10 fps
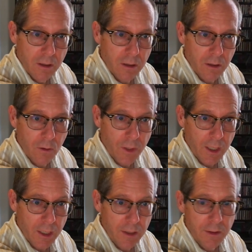
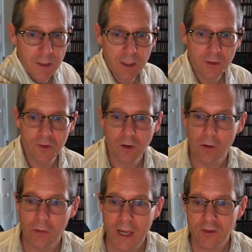Okay,
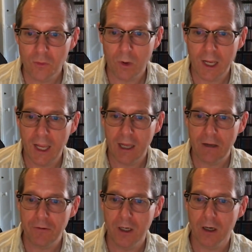so that's what I
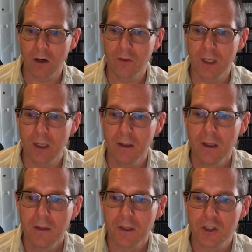have here. The
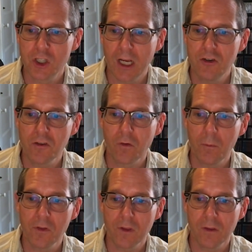changes from
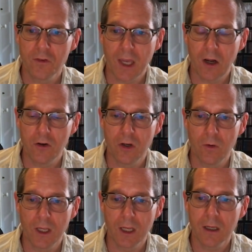the standard
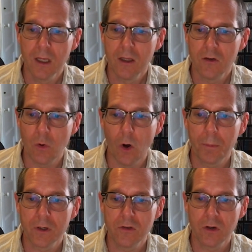tuning to
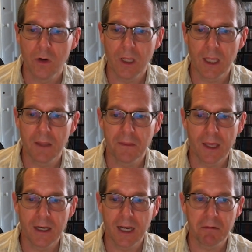open tuning, and
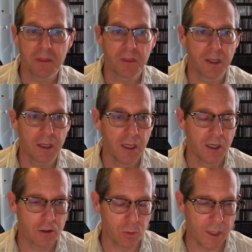then everything
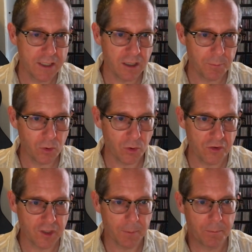cranked up a whole
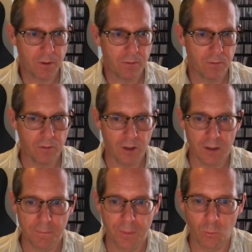step
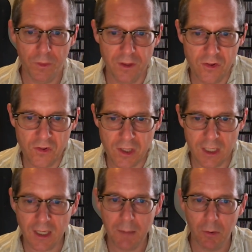with this
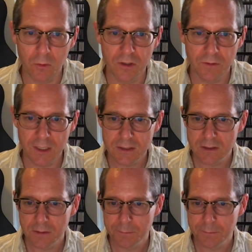capo device.